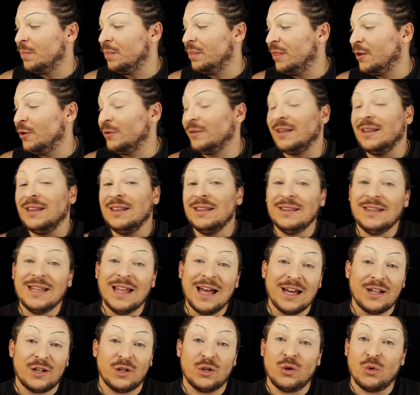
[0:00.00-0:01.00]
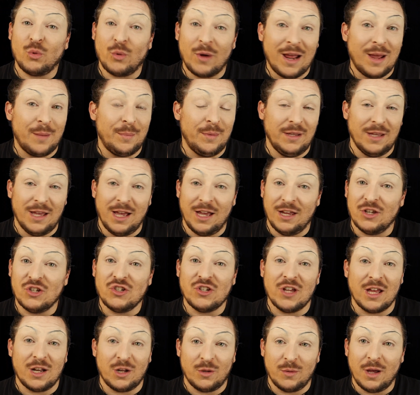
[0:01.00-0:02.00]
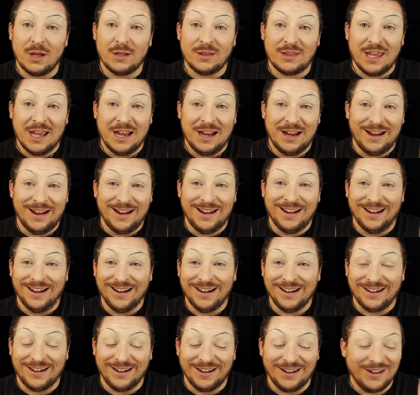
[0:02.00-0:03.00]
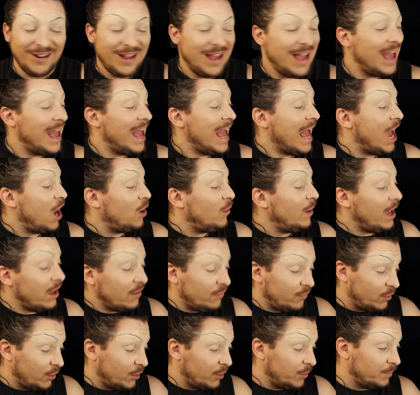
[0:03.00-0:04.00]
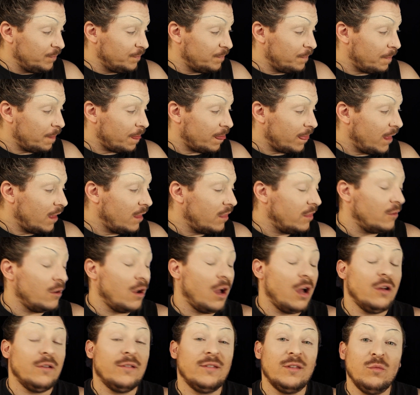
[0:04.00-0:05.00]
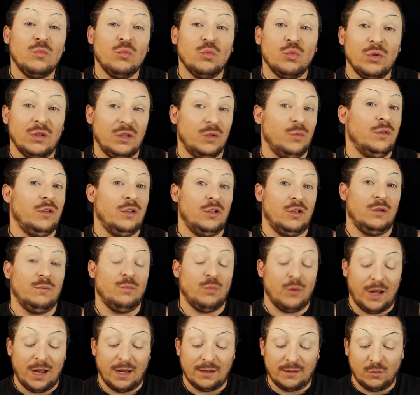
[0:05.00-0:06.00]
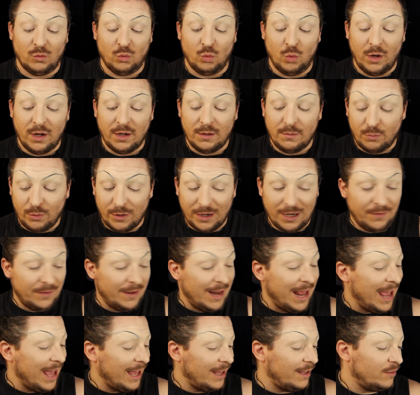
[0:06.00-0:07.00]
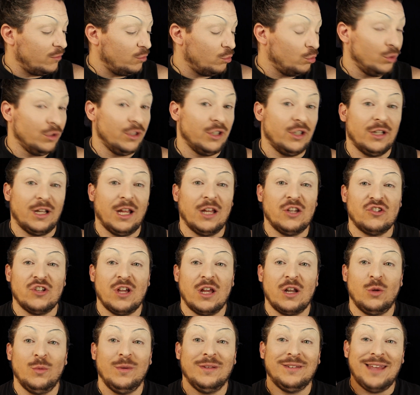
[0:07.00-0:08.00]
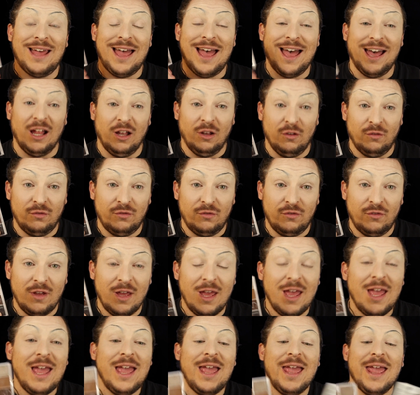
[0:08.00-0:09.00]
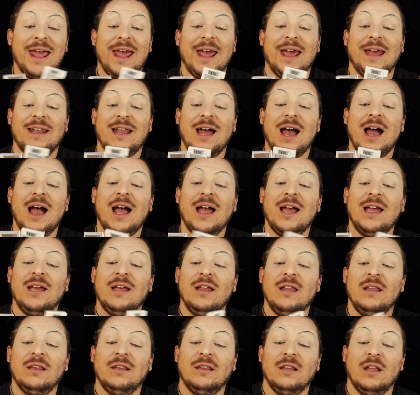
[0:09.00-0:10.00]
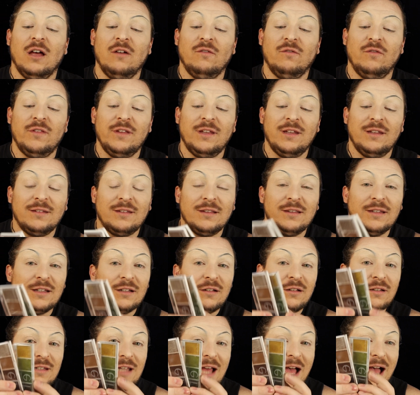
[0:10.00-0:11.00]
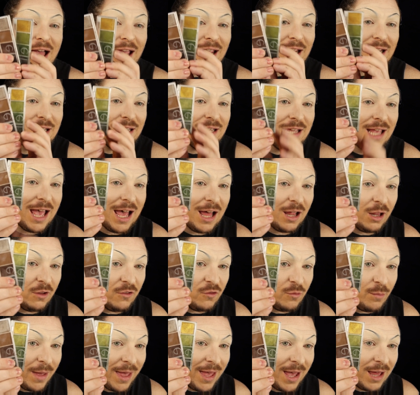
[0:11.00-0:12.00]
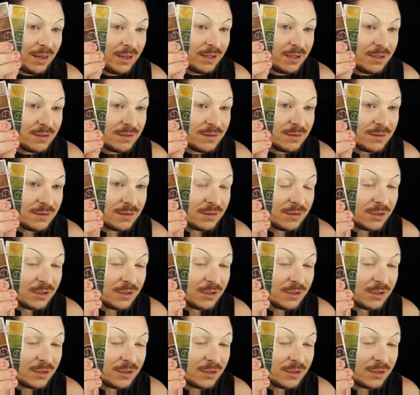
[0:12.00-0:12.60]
There's a lot of crappy eyeshadow out there. However, there are some really, really good brands, and one brand that has really good eyeshadow is e.l.f. And I love these little tiny e.l.f. palettes.